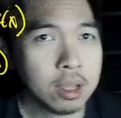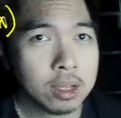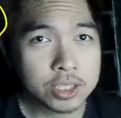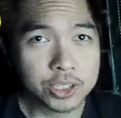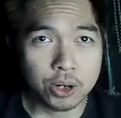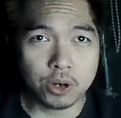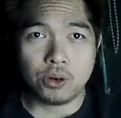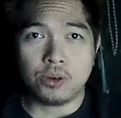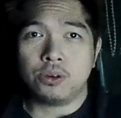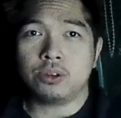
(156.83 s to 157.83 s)

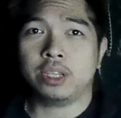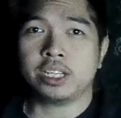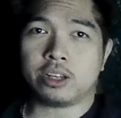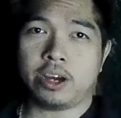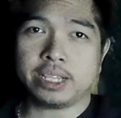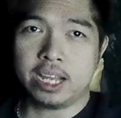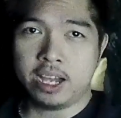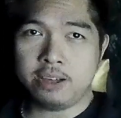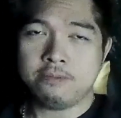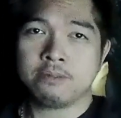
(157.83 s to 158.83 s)
So these are
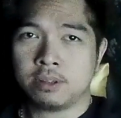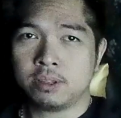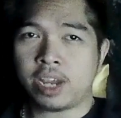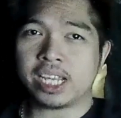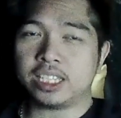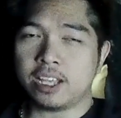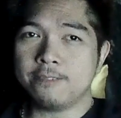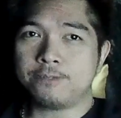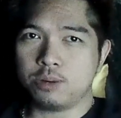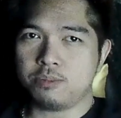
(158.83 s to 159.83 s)
the rewritten
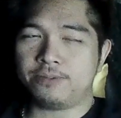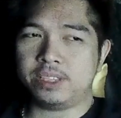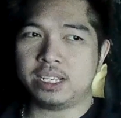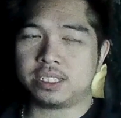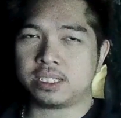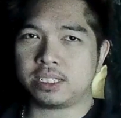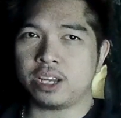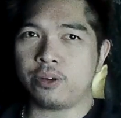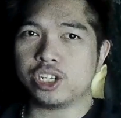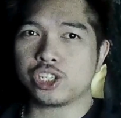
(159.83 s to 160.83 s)
form of this
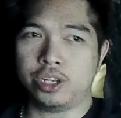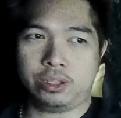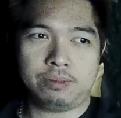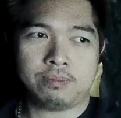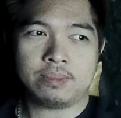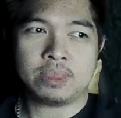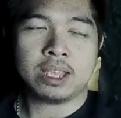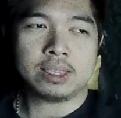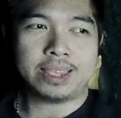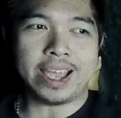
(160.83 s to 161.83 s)
equation.
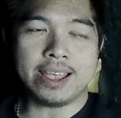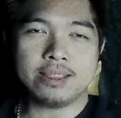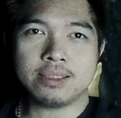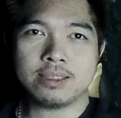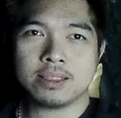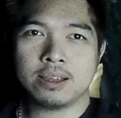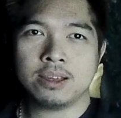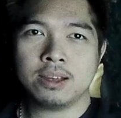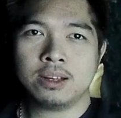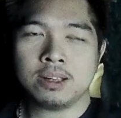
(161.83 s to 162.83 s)
Then,
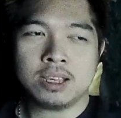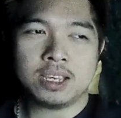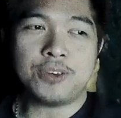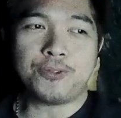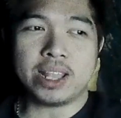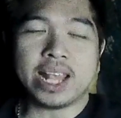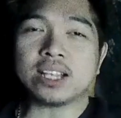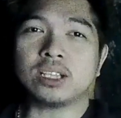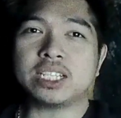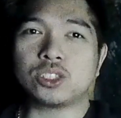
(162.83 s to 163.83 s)
if we
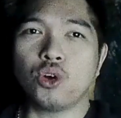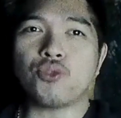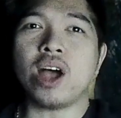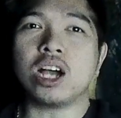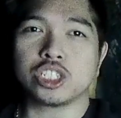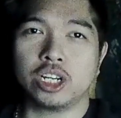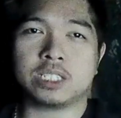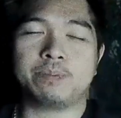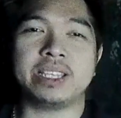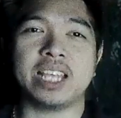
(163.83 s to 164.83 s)
let these two functions
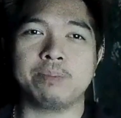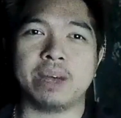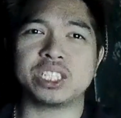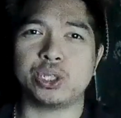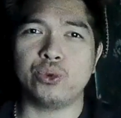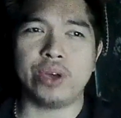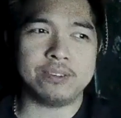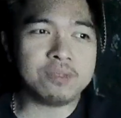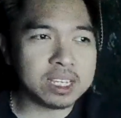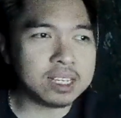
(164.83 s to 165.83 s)
be named as u and
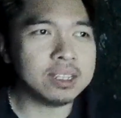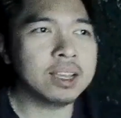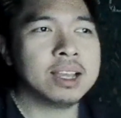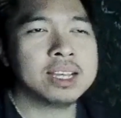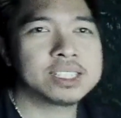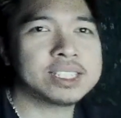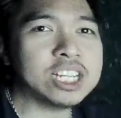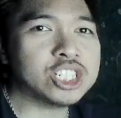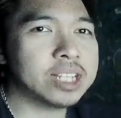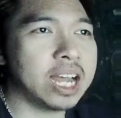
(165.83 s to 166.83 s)
v,
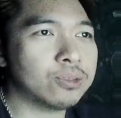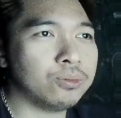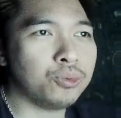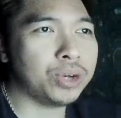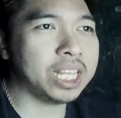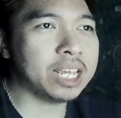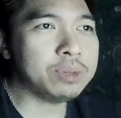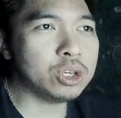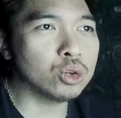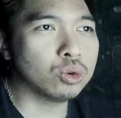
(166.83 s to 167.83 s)
such that winning
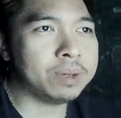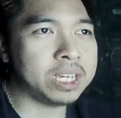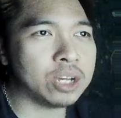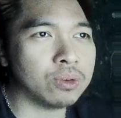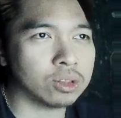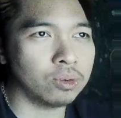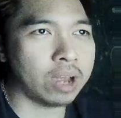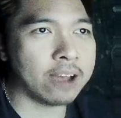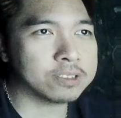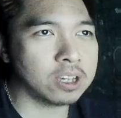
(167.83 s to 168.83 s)
u be equal to
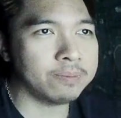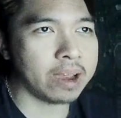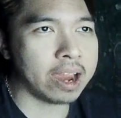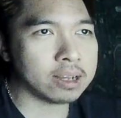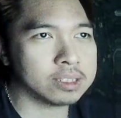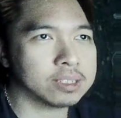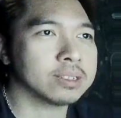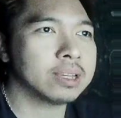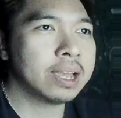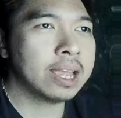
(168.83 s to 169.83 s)
f sub
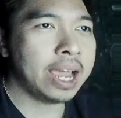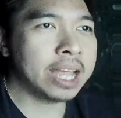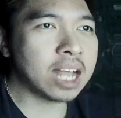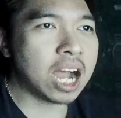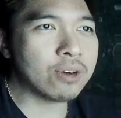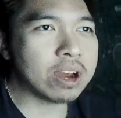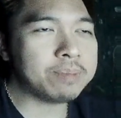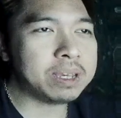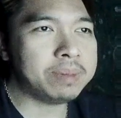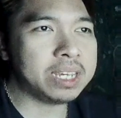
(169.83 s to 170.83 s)
x and our
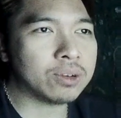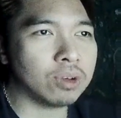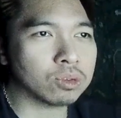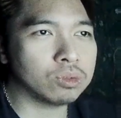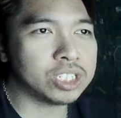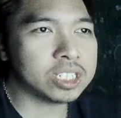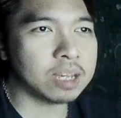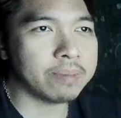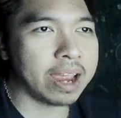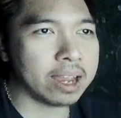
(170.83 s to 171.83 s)
b be equal to g
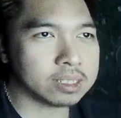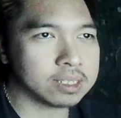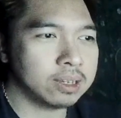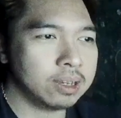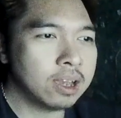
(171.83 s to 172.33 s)
sub x,